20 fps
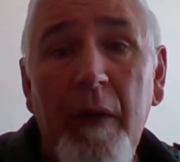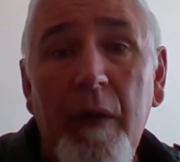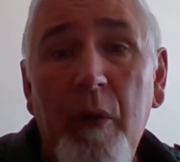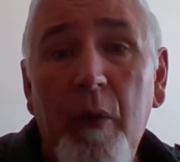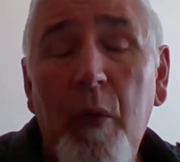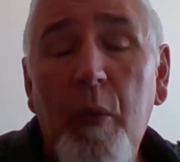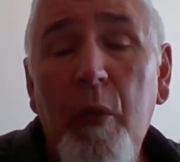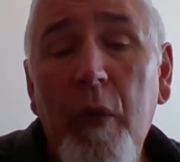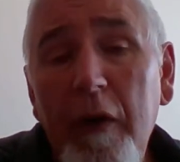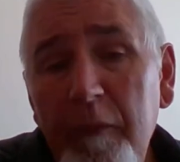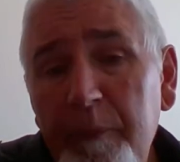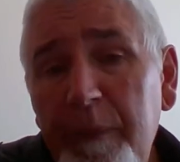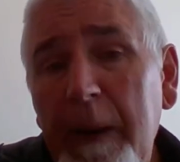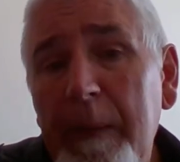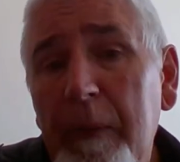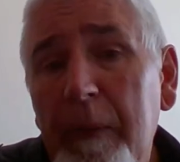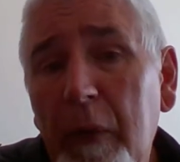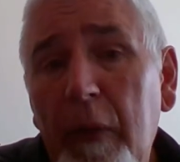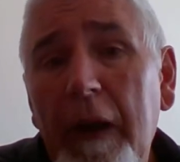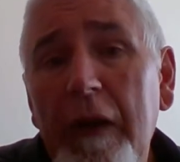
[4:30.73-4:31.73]
Well, what if
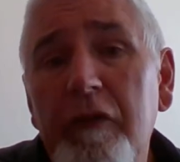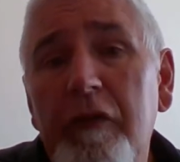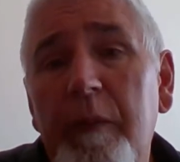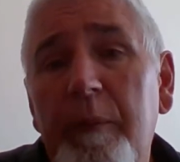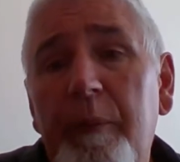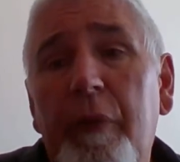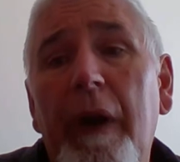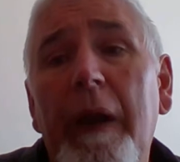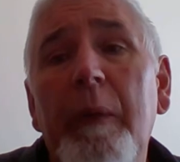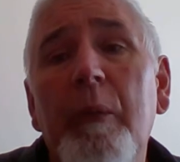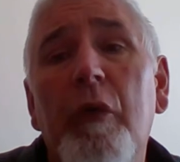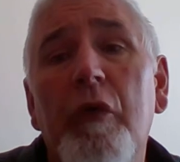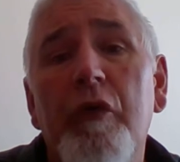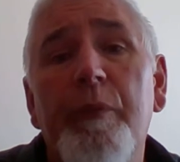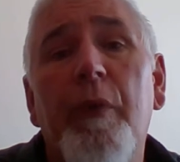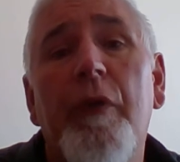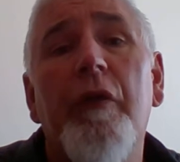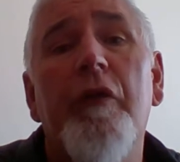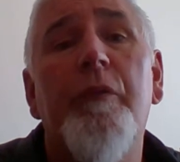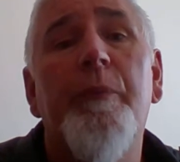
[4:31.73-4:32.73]
people are actually brainwashed
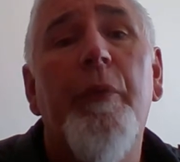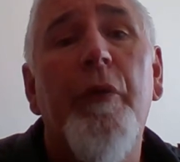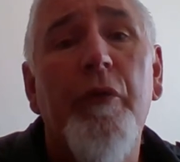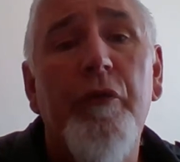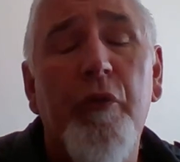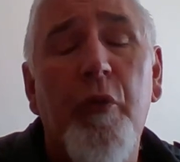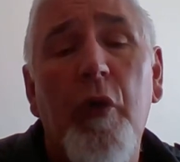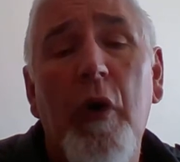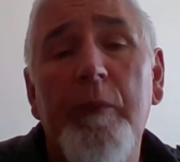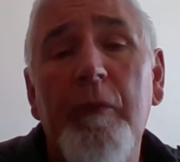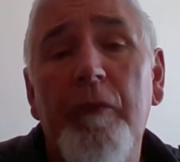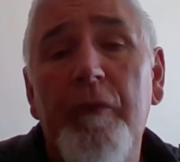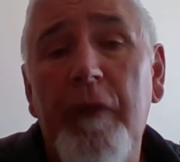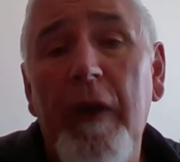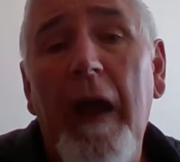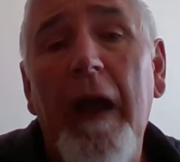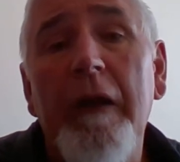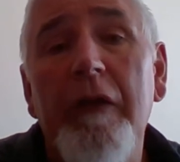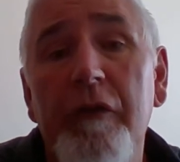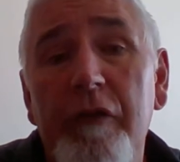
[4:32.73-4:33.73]
by the spiritual realm of
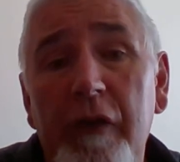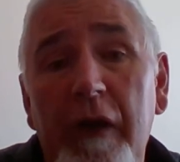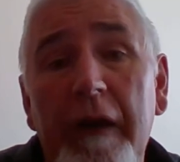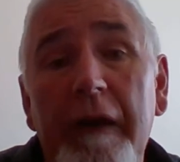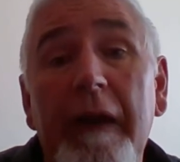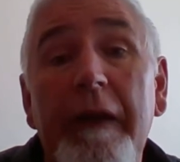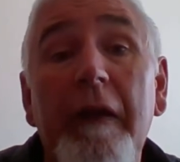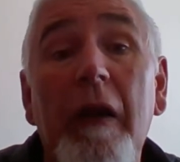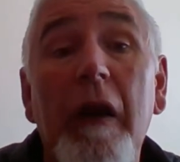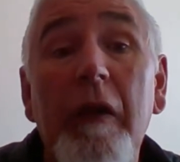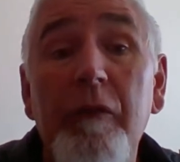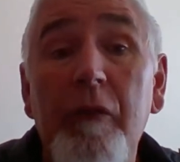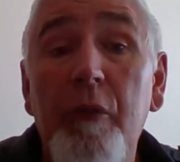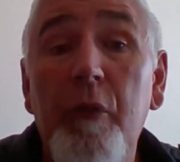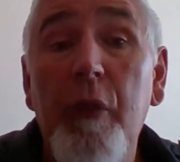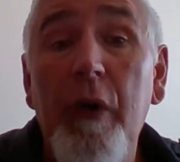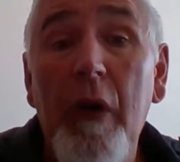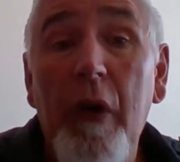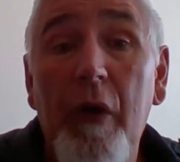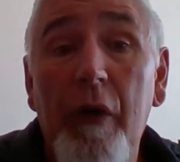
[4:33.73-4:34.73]
darkness and they don't even
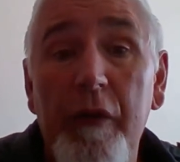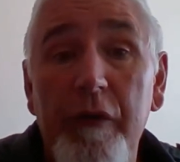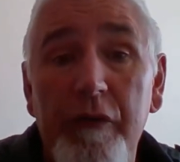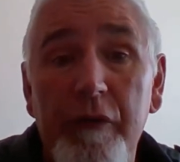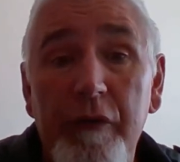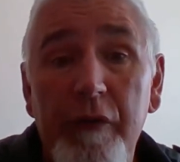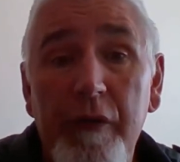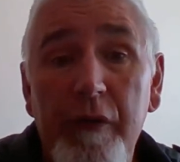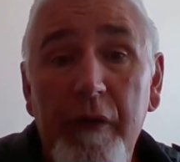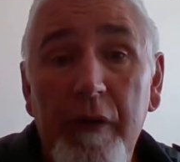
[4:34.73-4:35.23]
realize?